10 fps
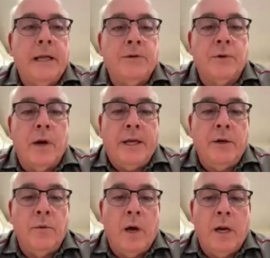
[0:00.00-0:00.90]
That's right.
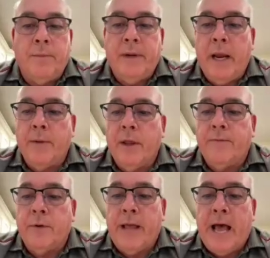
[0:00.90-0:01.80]
You want to be able to,
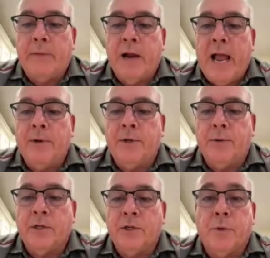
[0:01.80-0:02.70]
for that rabbit
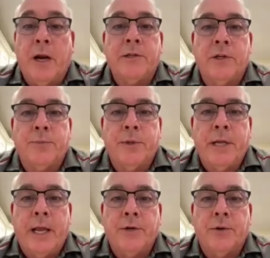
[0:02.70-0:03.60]
to express its
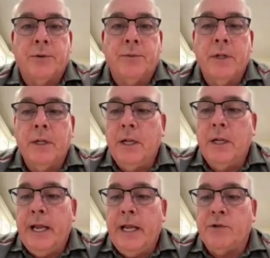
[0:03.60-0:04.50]
potential.
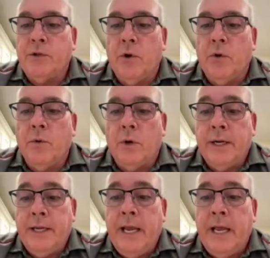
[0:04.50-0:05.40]
And so,
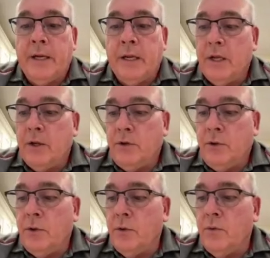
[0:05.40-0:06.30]
again,
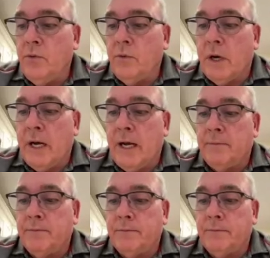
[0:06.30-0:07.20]
you
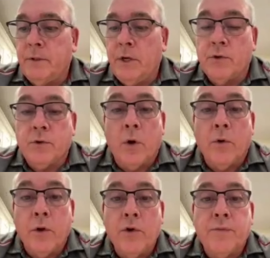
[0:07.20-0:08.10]

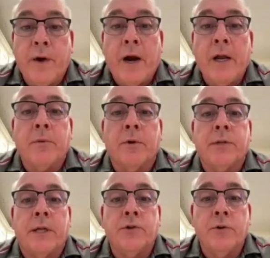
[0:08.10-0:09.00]
control those variables
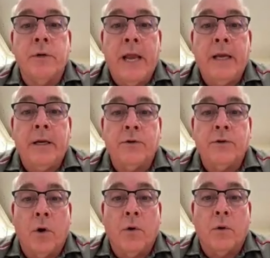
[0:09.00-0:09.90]
that you can
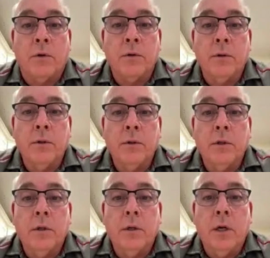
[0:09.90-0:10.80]
control
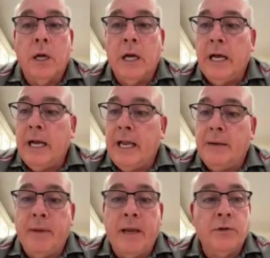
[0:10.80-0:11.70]

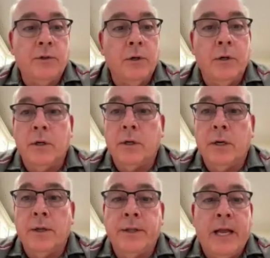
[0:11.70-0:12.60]
and make
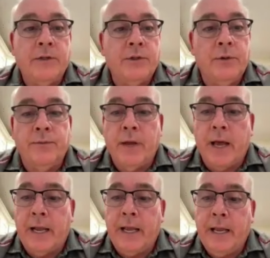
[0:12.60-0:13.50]
sure that you've
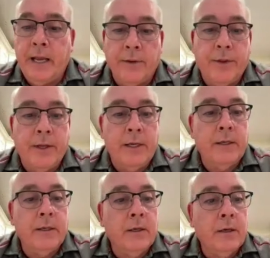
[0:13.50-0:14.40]
got a healthy,
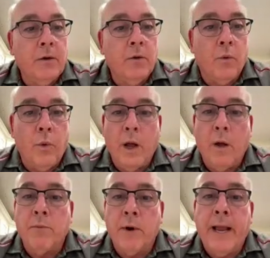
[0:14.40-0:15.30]
well
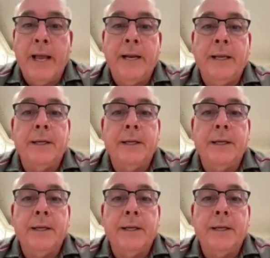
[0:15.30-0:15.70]
bred